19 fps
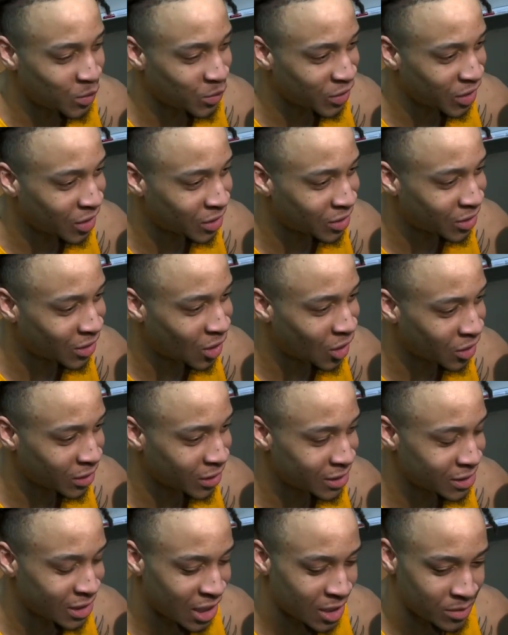we were the underdog in
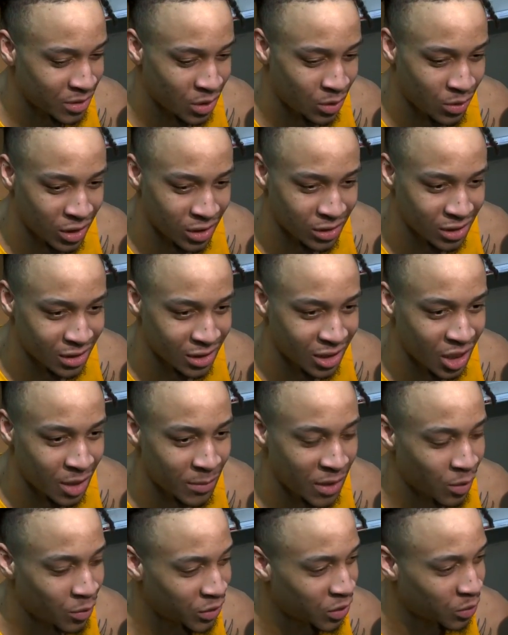this game, so just to
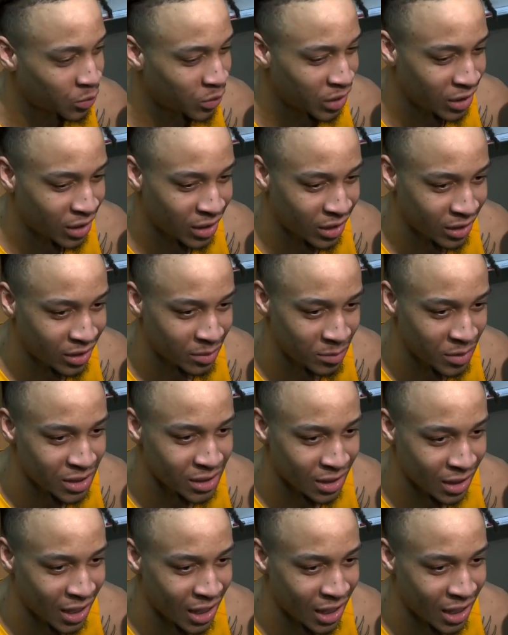come out with the win means a